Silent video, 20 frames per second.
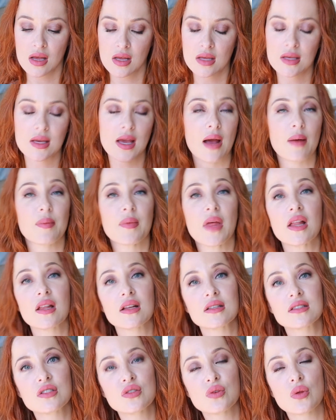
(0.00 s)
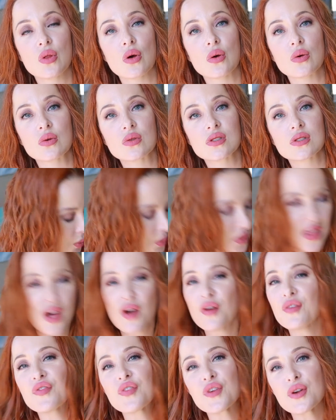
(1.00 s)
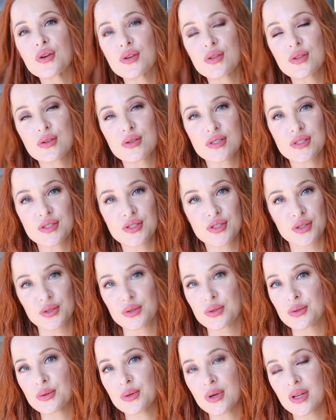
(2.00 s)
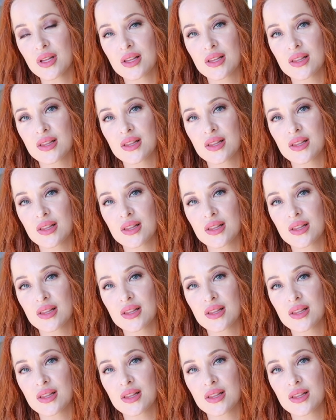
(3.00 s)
yeah, I like to do those. Without further ado,